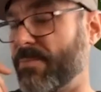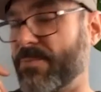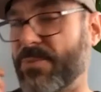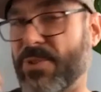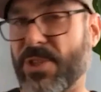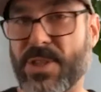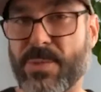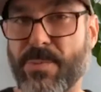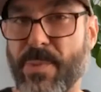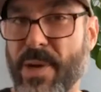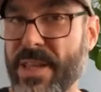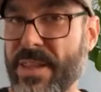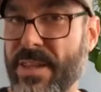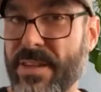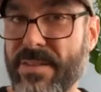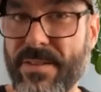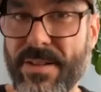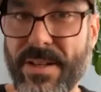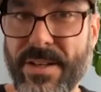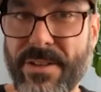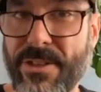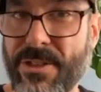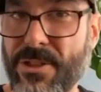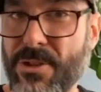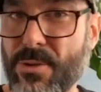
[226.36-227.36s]
just by
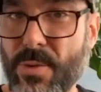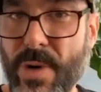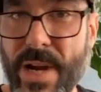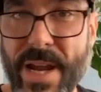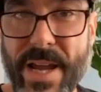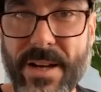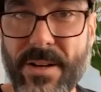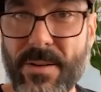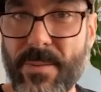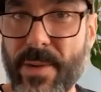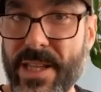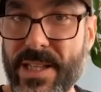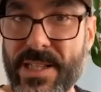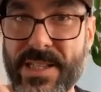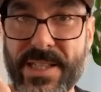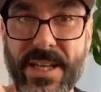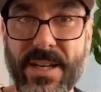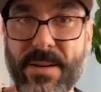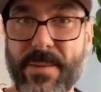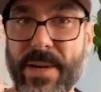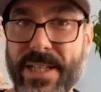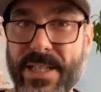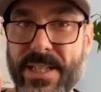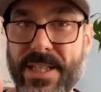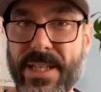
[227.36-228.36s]
a thread or by the
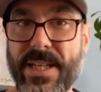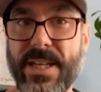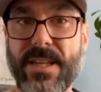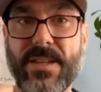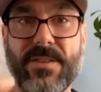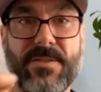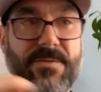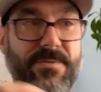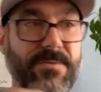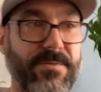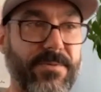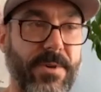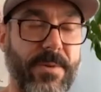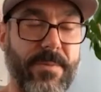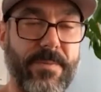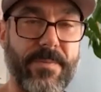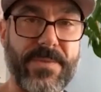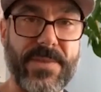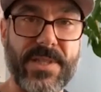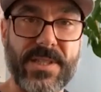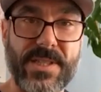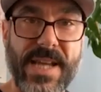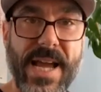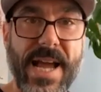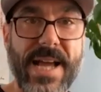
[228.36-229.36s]
skin of my teeth from
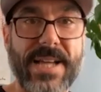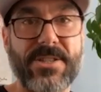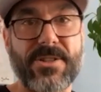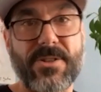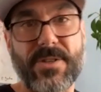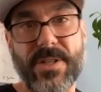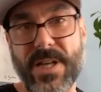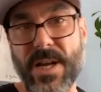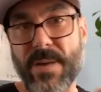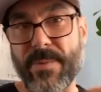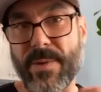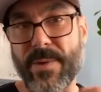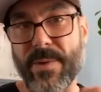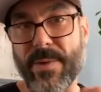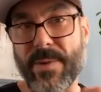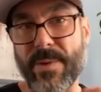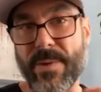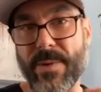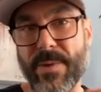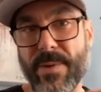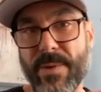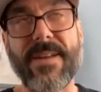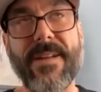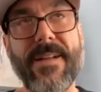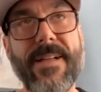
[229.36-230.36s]
disaster and coming
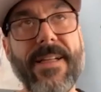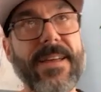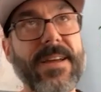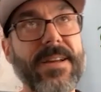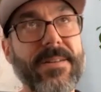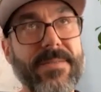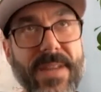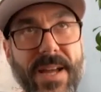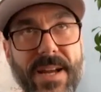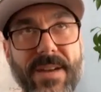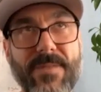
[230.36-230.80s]
back. Not